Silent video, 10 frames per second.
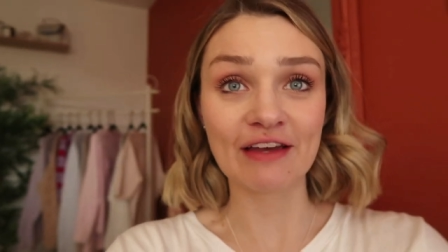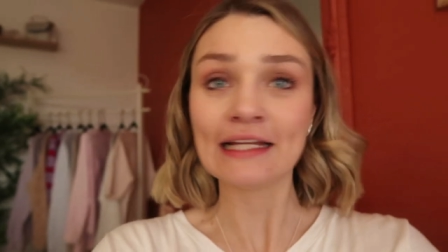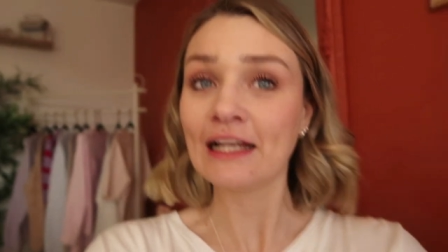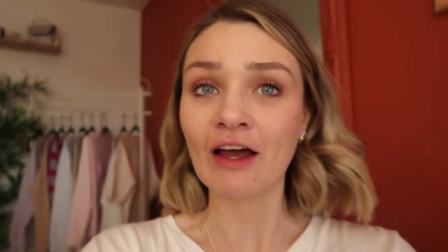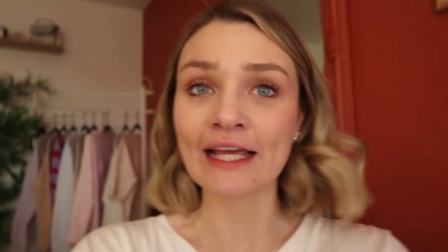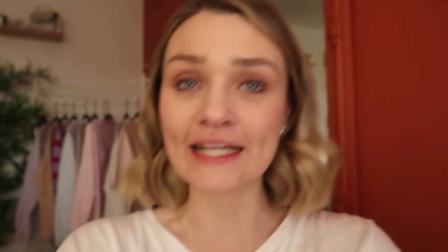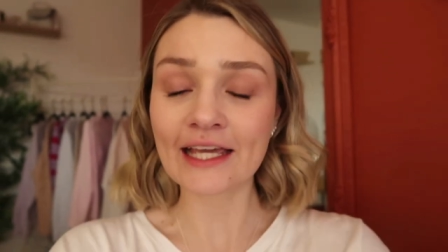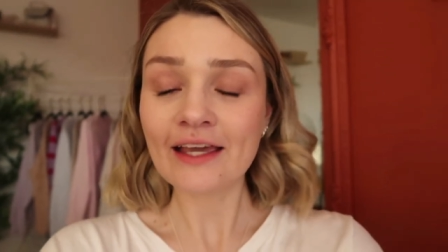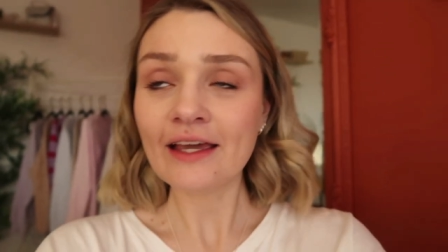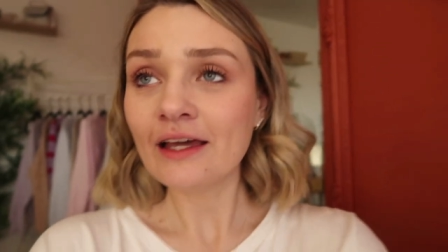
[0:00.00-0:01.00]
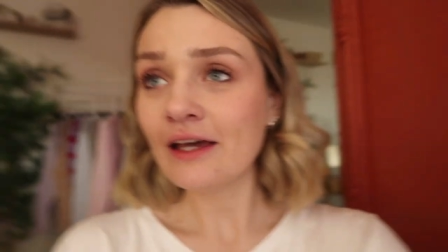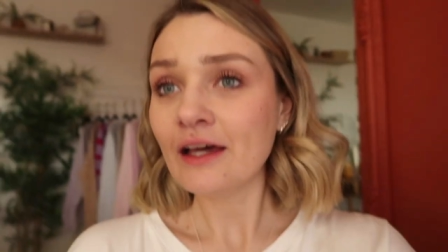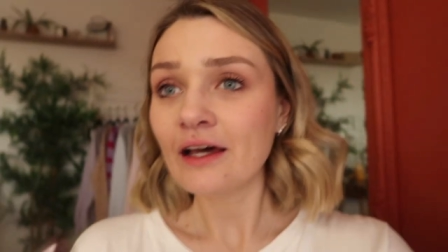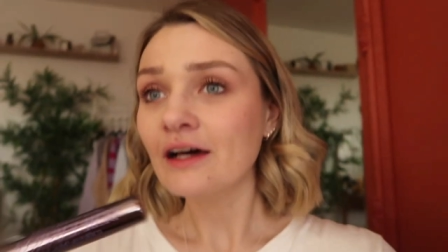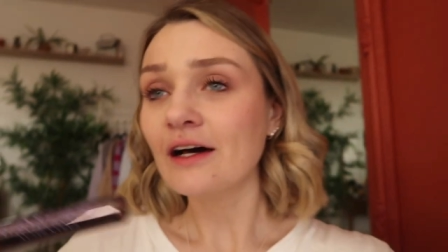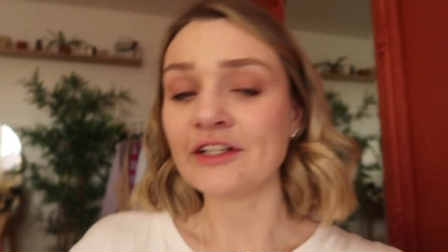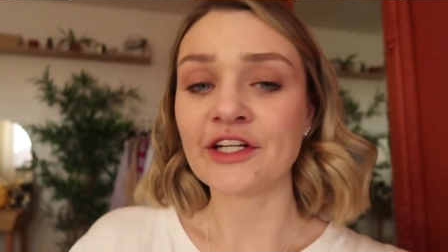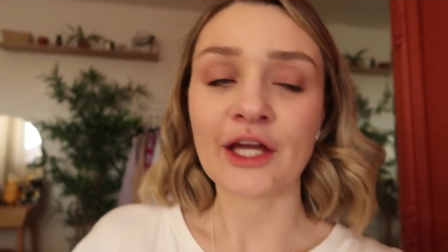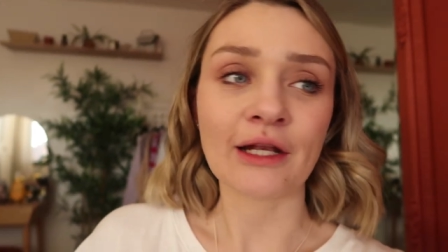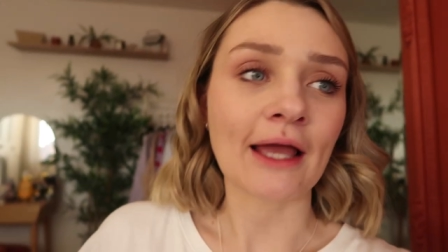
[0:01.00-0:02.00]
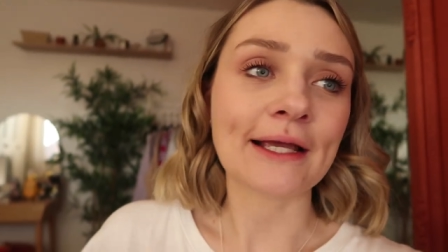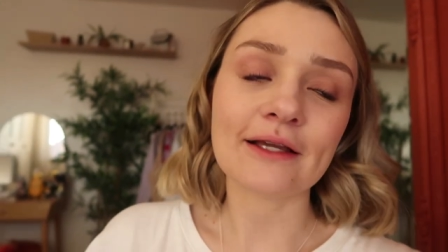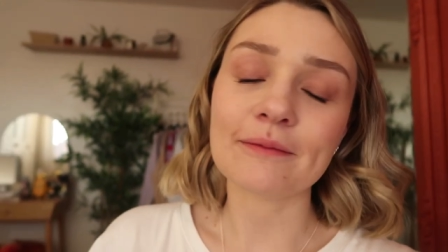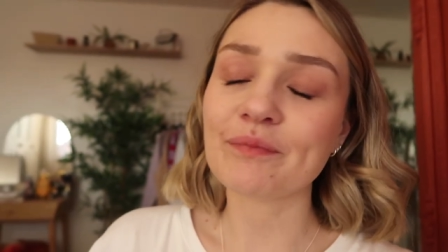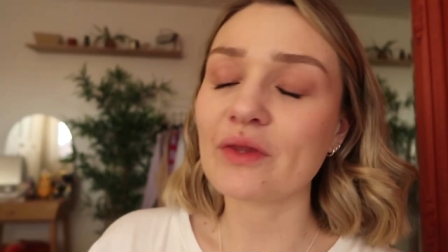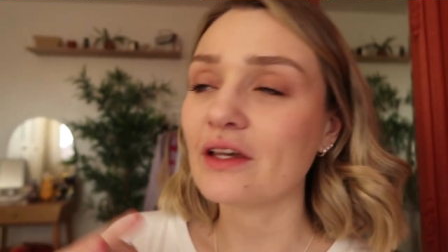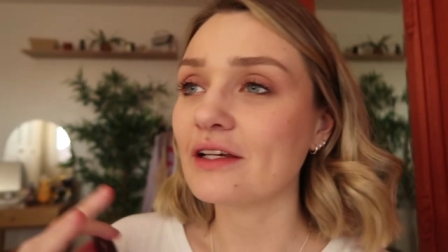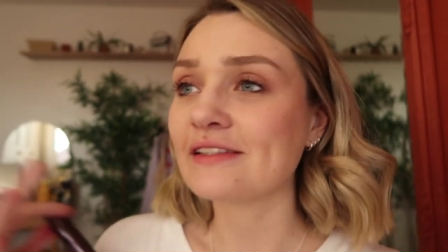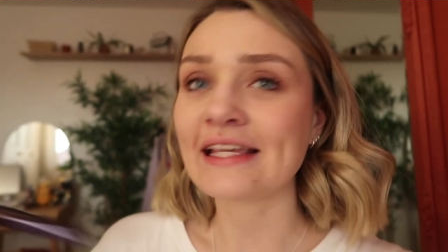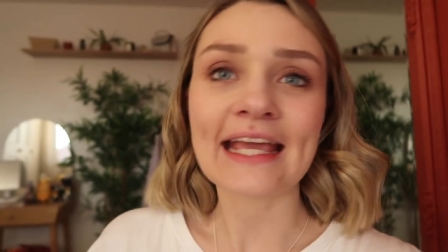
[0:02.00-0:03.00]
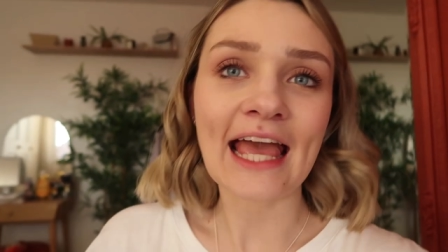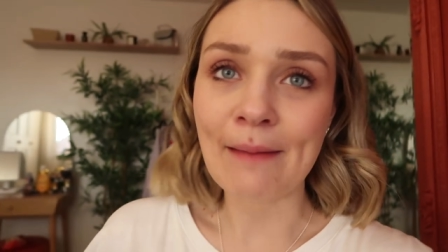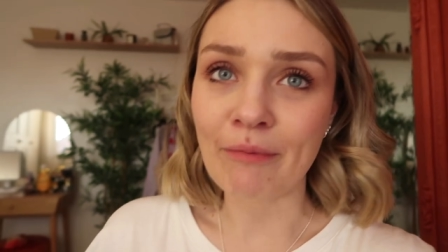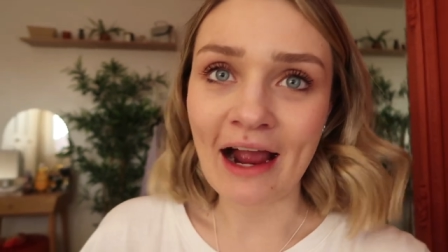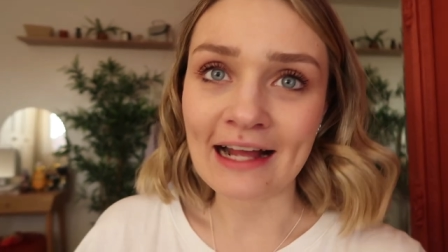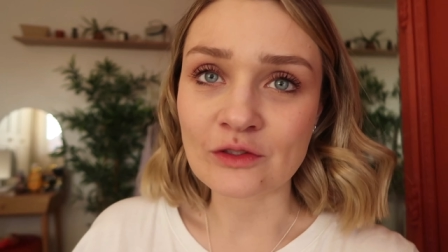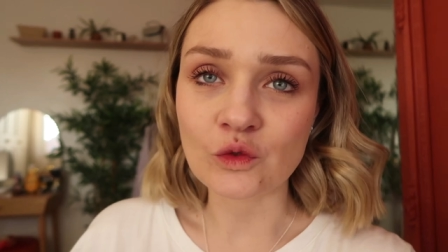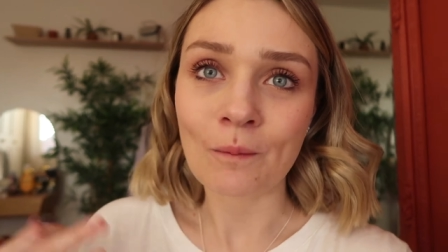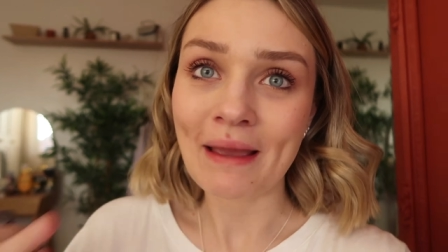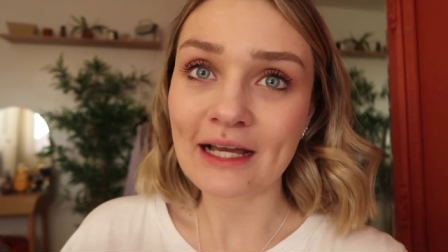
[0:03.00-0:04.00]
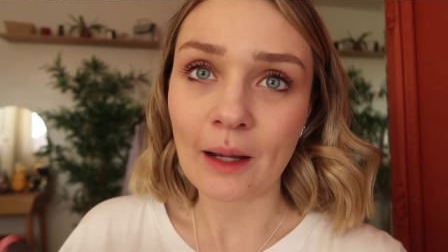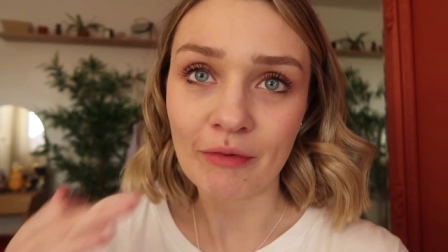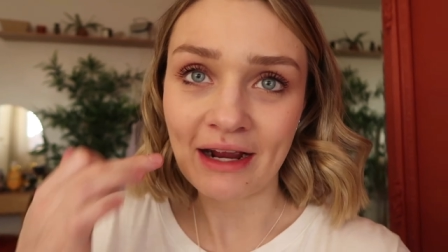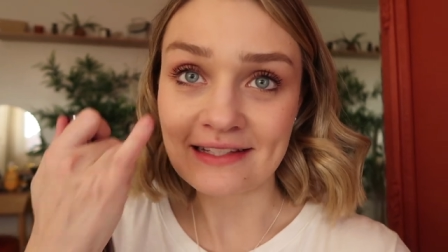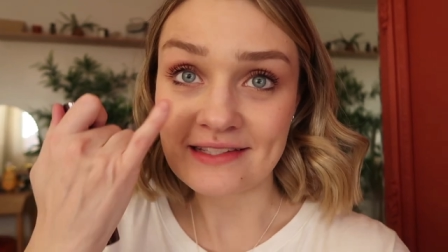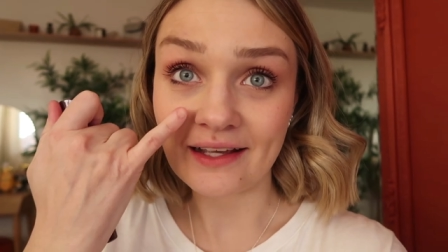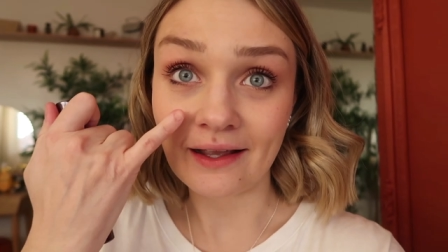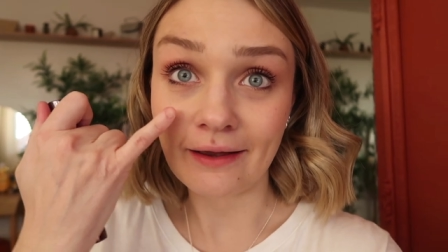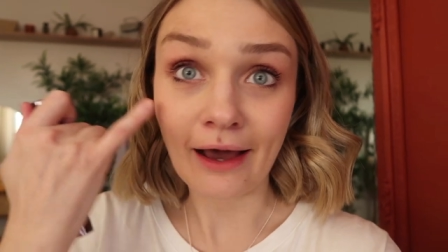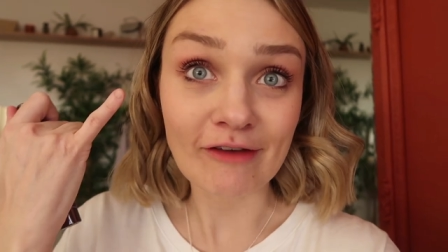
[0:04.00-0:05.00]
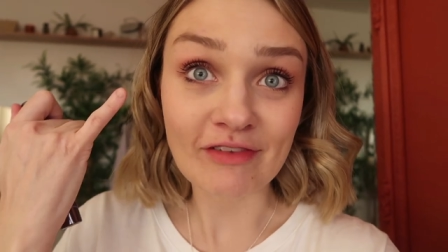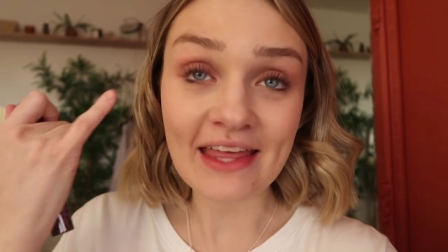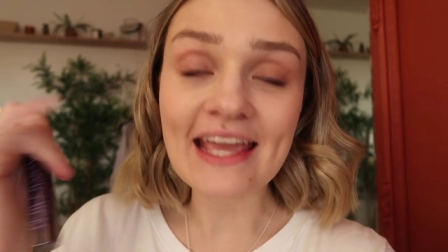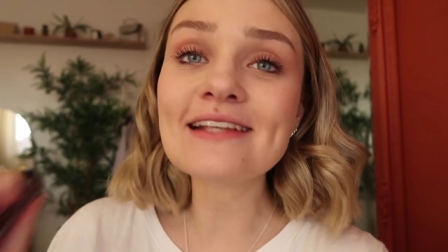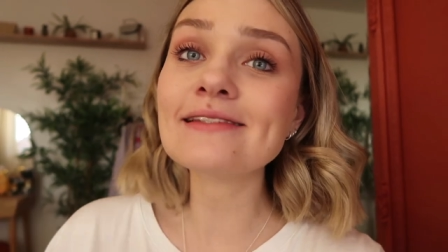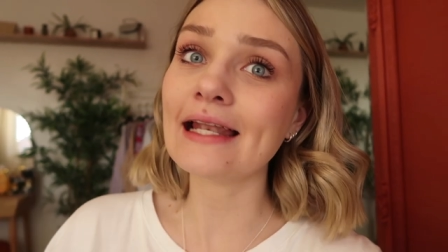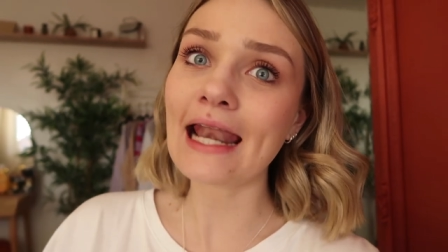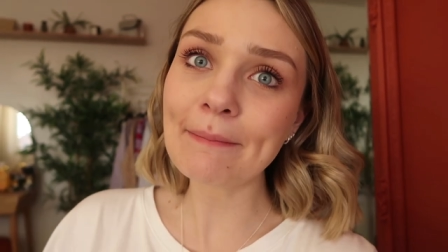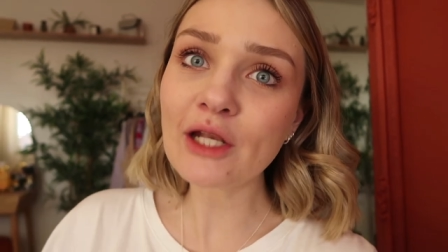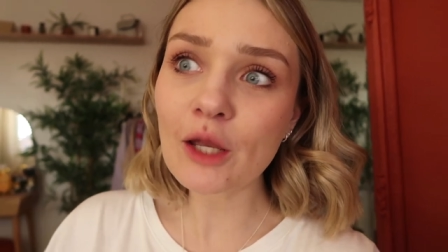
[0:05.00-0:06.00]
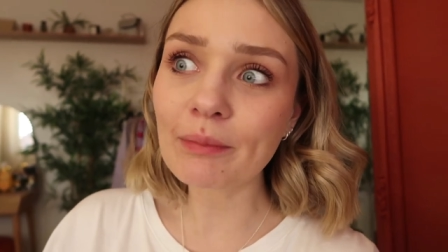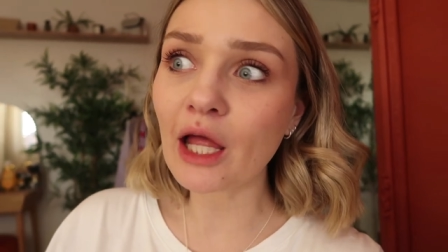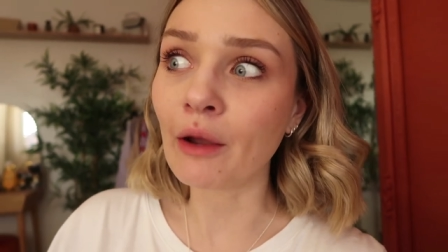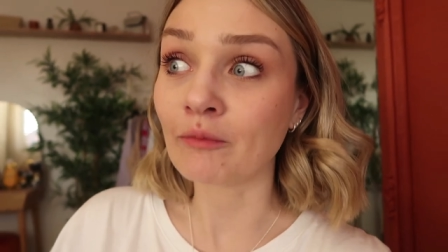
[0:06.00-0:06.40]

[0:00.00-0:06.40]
of any like, I don't know, like skincare brands or makeup brands that can cover these, then let me know below.